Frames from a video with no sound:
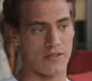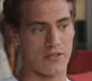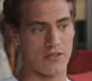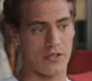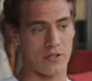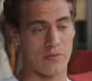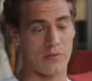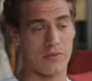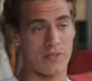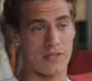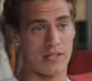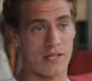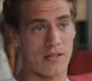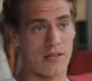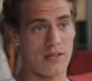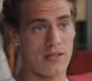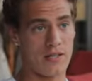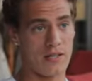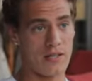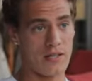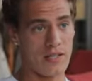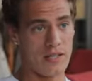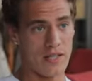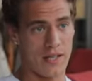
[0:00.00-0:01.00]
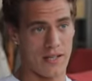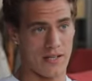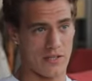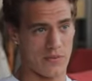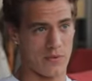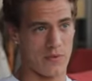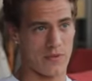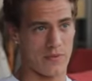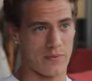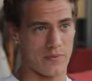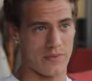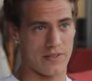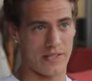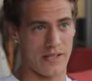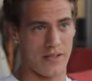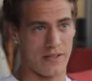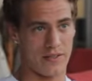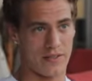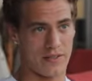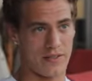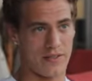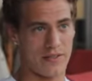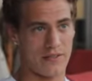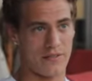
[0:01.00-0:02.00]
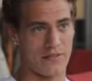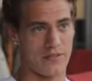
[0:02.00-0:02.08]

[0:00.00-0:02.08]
German style, and as well the mentality.